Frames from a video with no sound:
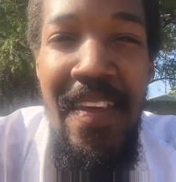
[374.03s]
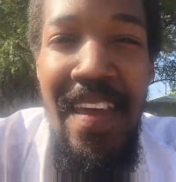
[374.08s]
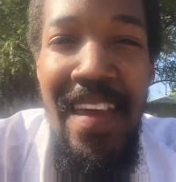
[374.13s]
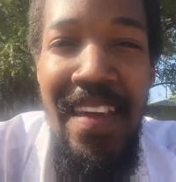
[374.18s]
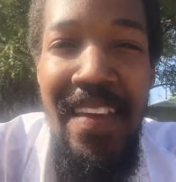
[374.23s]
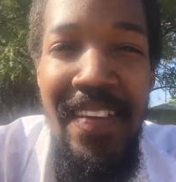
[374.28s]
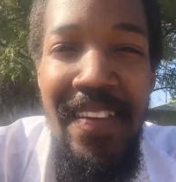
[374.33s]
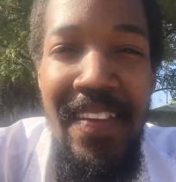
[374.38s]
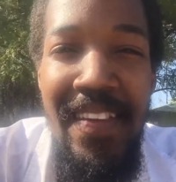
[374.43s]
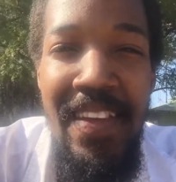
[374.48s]

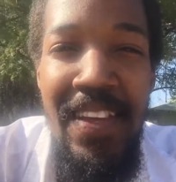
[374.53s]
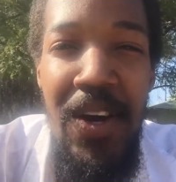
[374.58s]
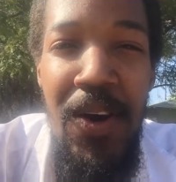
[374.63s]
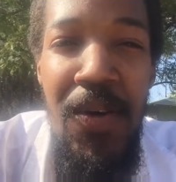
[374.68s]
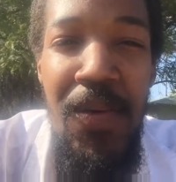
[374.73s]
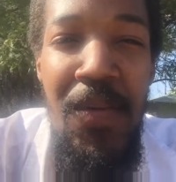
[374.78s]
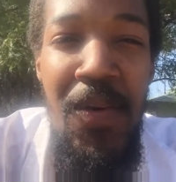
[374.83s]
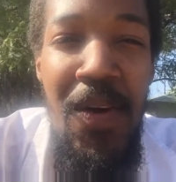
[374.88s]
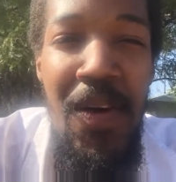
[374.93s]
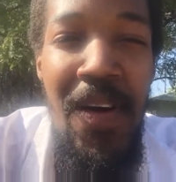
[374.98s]

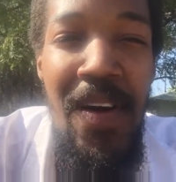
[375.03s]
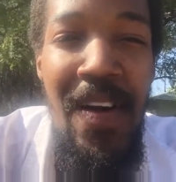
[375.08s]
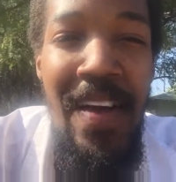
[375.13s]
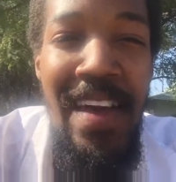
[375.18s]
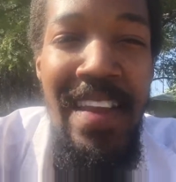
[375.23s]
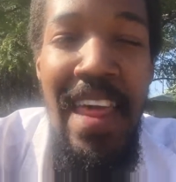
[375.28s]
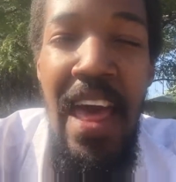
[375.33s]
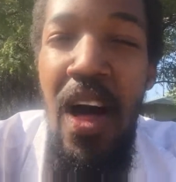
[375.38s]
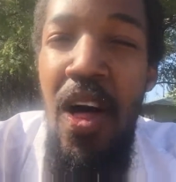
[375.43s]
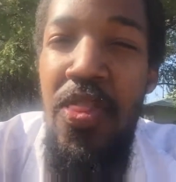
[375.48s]

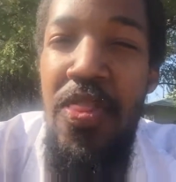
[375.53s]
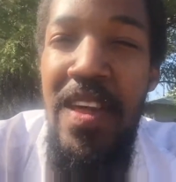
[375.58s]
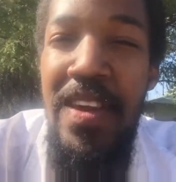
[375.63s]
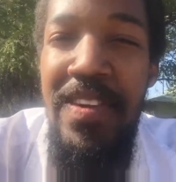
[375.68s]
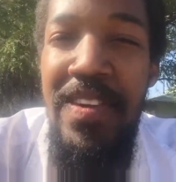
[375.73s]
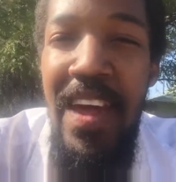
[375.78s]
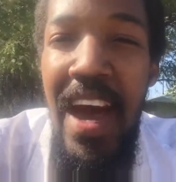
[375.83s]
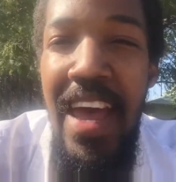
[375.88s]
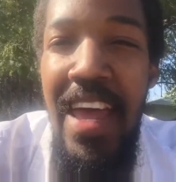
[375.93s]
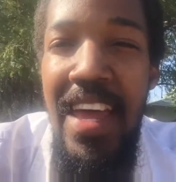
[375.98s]
in health
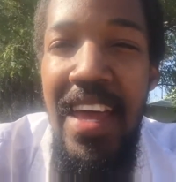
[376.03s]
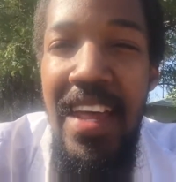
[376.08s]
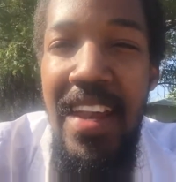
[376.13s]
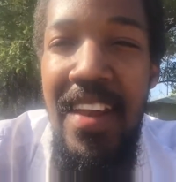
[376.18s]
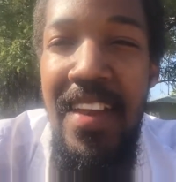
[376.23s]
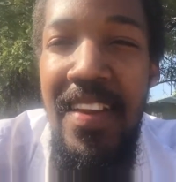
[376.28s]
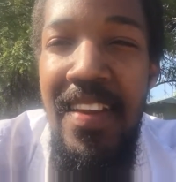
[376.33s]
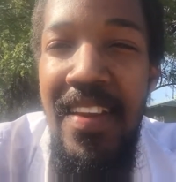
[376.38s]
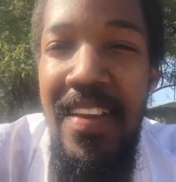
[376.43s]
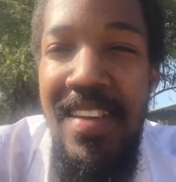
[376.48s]
and diet
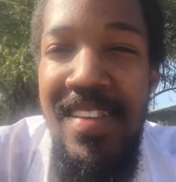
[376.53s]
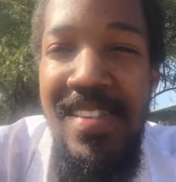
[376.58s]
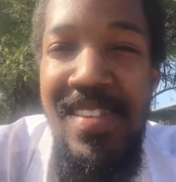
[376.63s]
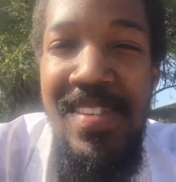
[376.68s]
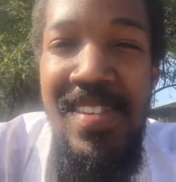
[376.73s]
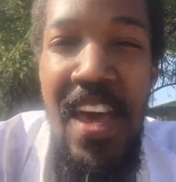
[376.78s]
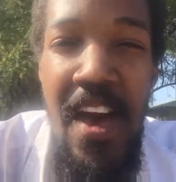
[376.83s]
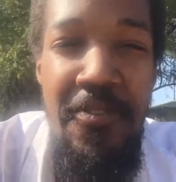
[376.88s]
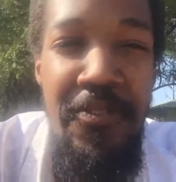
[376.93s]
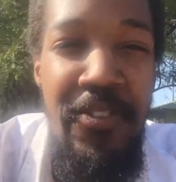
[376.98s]
is
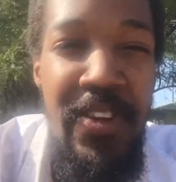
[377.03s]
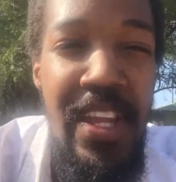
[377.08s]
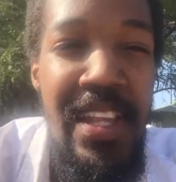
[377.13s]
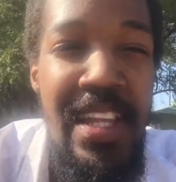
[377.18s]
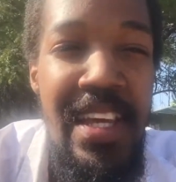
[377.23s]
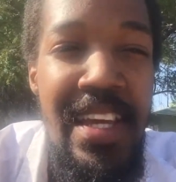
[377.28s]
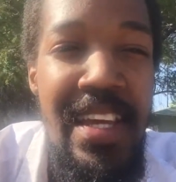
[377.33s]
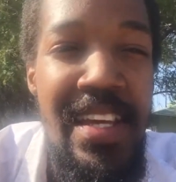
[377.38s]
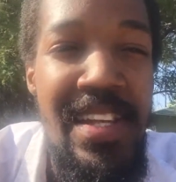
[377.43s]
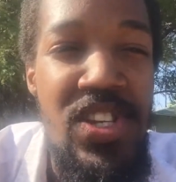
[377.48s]

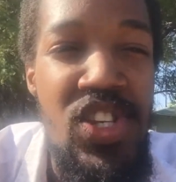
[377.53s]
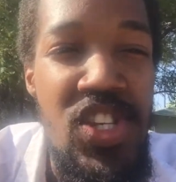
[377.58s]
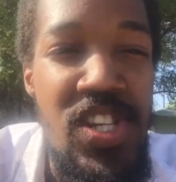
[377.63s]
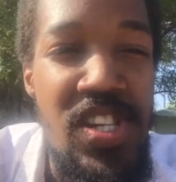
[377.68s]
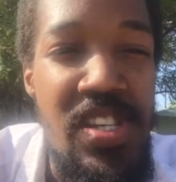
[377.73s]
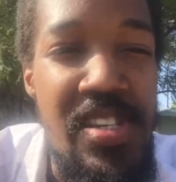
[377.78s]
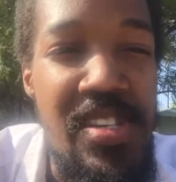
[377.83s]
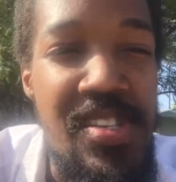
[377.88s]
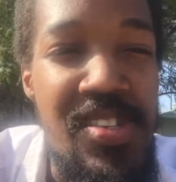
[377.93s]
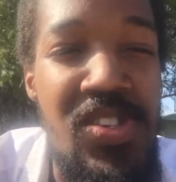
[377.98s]
definitely
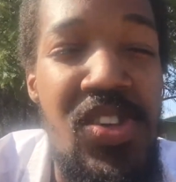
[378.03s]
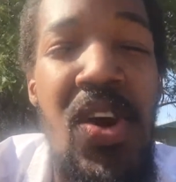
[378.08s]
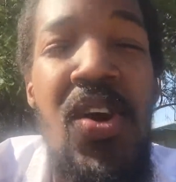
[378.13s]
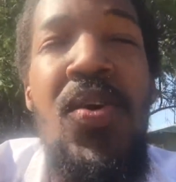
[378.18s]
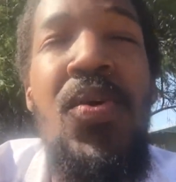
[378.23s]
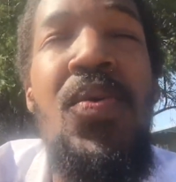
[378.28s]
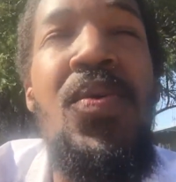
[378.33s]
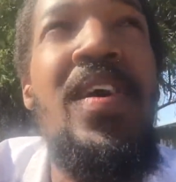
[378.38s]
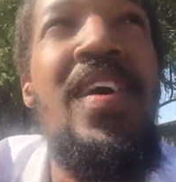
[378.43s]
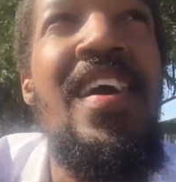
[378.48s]
Jesus.
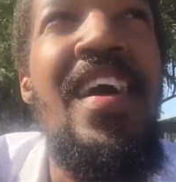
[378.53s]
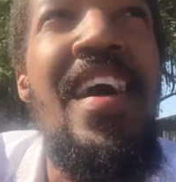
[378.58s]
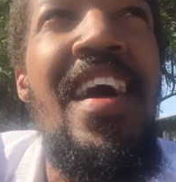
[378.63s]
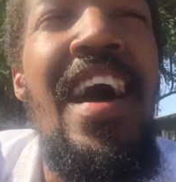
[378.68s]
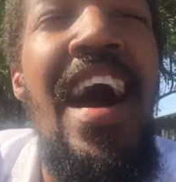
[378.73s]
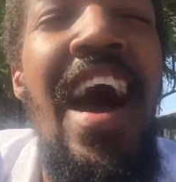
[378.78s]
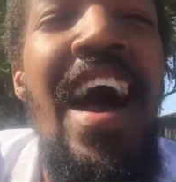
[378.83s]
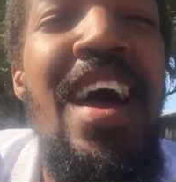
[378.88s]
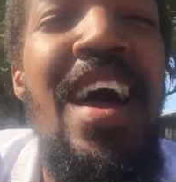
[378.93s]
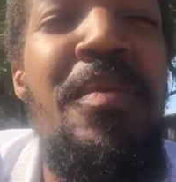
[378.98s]
No,
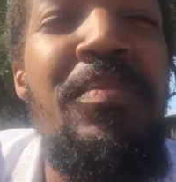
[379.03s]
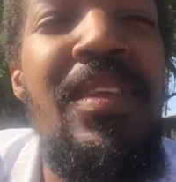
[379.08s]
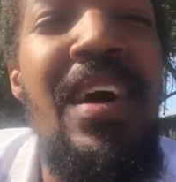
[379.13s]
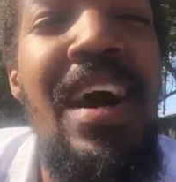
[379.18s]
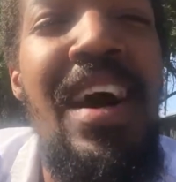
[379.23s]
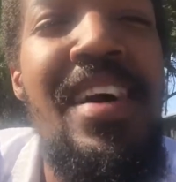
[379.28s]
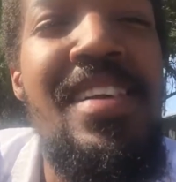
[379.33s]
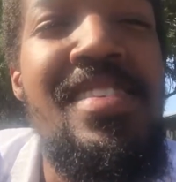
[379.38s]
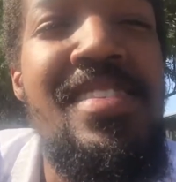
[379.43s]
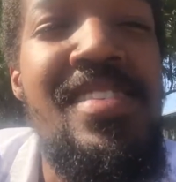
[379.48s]
I am
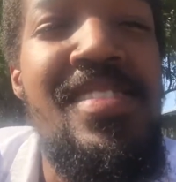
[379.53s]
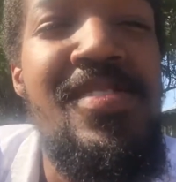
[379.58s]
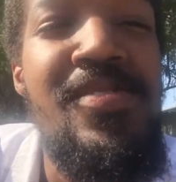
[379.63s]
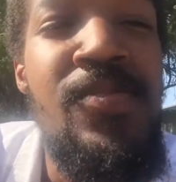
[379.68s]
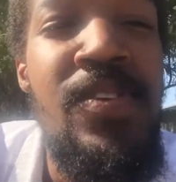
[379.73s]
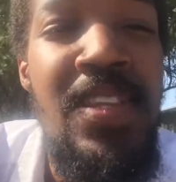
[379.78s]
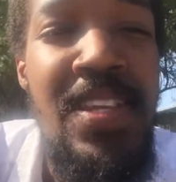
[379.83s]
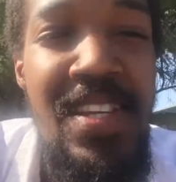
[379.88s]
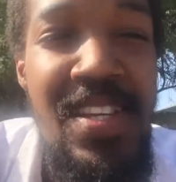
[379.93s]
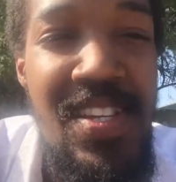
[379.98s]
not
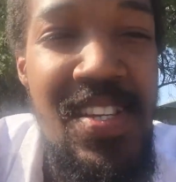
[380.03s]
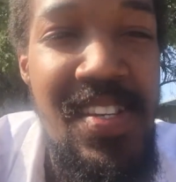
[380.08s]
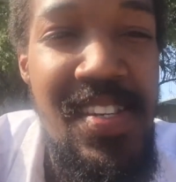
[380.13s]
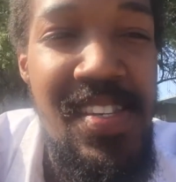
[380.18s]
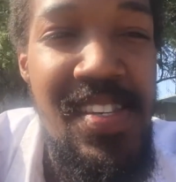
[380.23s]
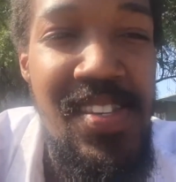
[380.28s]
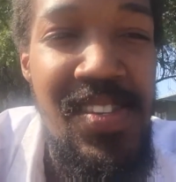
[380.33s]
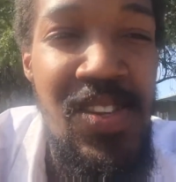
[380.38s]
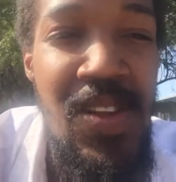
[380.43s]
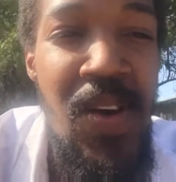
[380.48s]

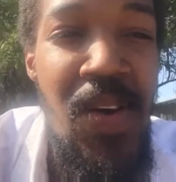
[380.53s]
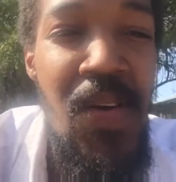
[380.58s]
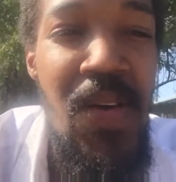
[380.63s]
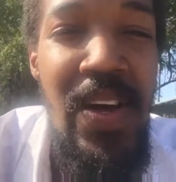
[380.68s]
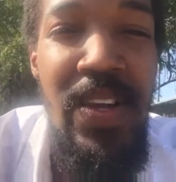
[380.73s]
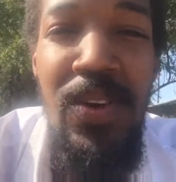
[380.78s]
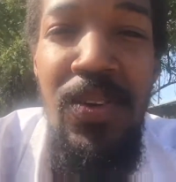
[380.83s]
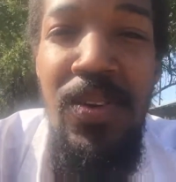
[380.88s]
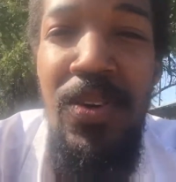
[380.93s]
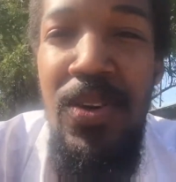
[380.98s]
religious. No,
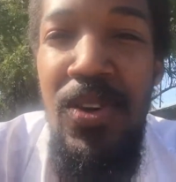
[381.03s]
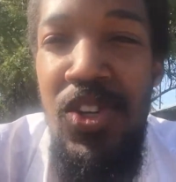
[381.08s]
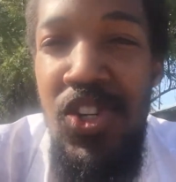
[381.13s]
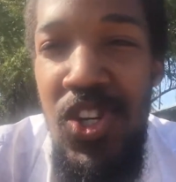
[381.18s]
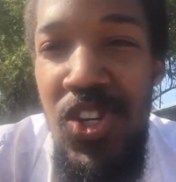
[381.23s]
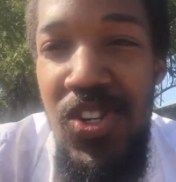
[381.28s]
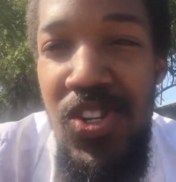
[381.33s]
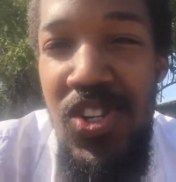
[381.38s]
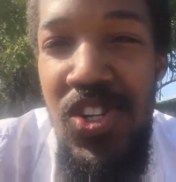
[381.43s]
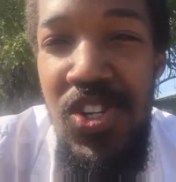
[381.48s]
I don't go to
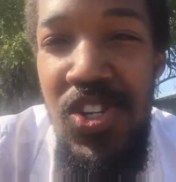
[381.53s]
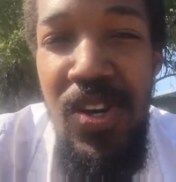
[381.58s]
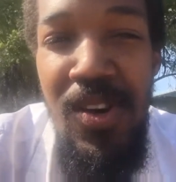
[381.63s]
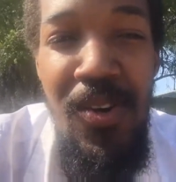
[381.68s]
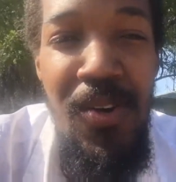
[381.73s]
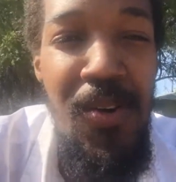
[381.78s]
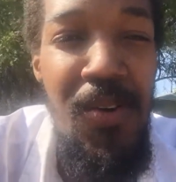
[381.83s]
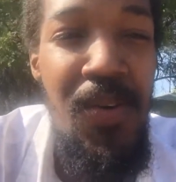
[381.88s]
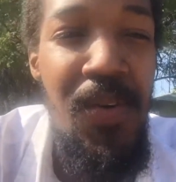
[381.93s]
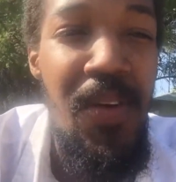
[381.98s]
church.
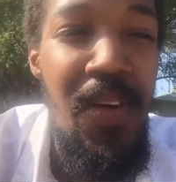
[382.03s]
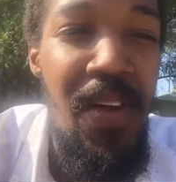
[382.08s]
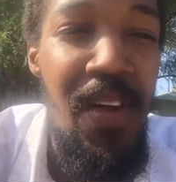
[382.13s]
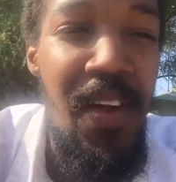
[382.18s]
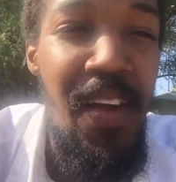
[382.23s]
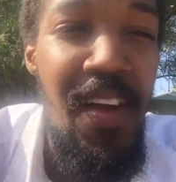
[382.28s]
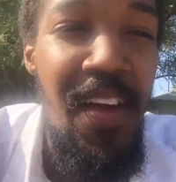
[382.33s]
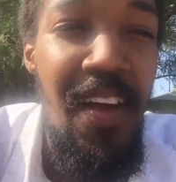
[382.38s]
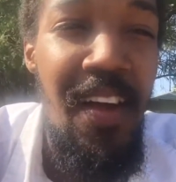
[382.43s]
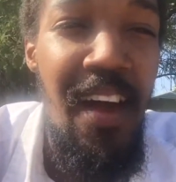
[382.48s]
No,
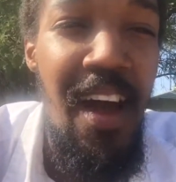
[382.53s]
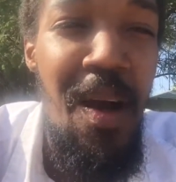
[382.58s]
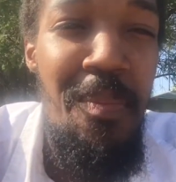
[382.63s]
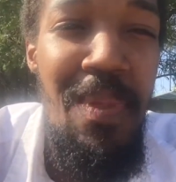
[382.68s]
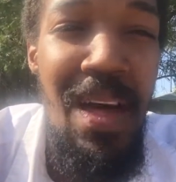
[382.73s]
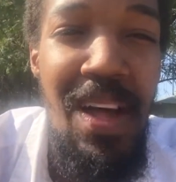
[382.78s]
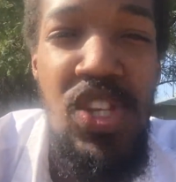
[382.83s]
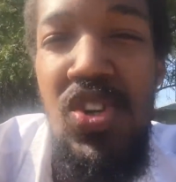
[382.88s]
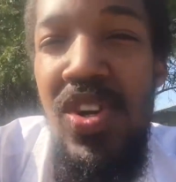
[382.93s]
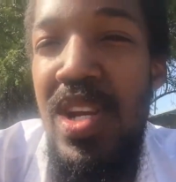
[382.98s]
I'm
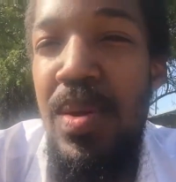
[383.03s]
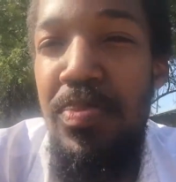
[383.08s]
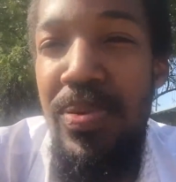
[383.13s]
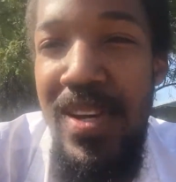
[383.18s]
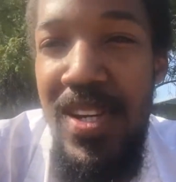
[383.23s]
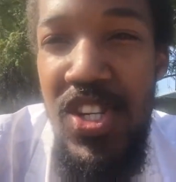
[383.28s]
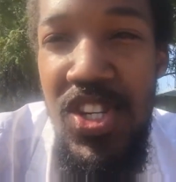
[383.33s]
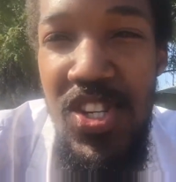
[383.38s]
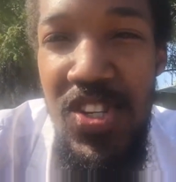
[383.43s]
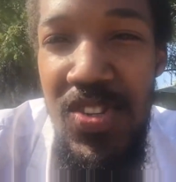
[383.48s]
not trying to
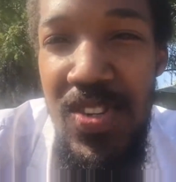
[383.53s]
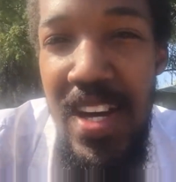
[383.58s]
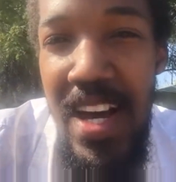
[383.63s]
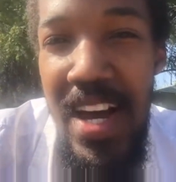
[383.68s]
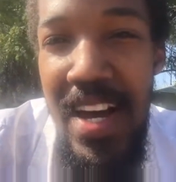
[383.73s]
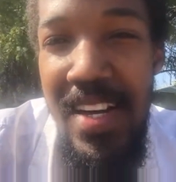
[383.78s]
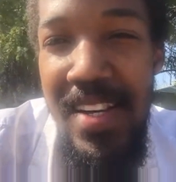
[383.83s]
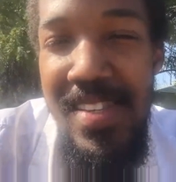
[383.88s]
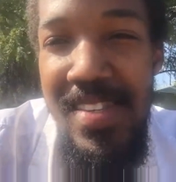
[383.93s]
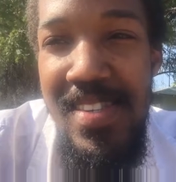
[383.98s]
preach to you
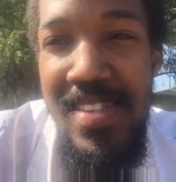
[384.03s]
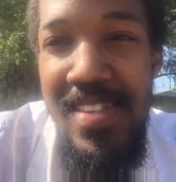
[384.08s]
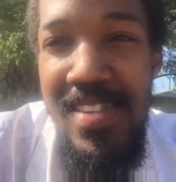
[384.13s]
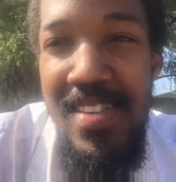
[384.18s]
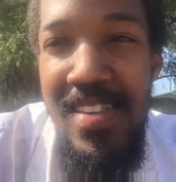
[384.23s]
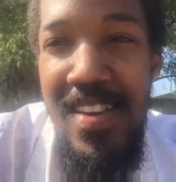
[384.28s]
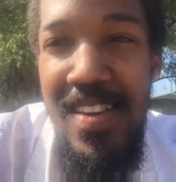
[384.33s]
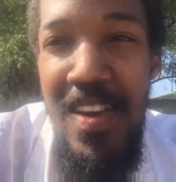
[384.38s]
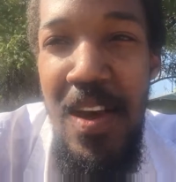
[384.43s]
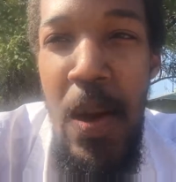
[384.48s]
guys.
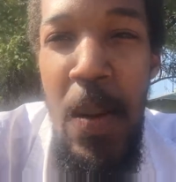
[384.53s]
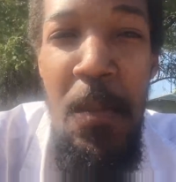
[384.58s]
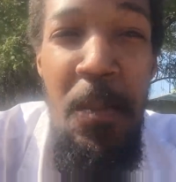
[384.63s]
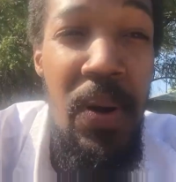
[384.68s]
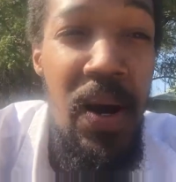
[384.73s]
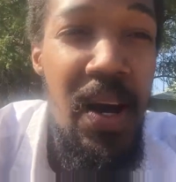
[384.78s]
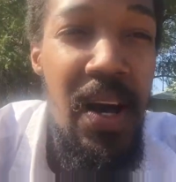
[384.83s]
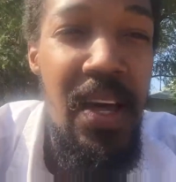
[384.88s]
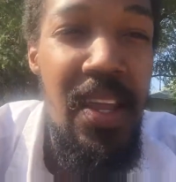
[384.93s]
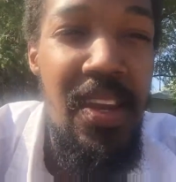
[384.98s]

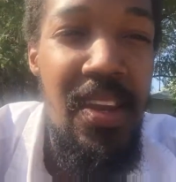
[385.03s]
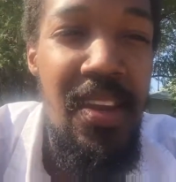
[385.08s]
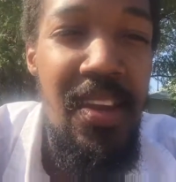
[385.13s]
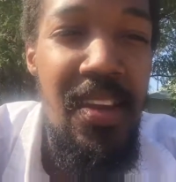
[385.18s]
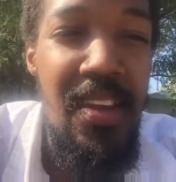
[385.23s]
But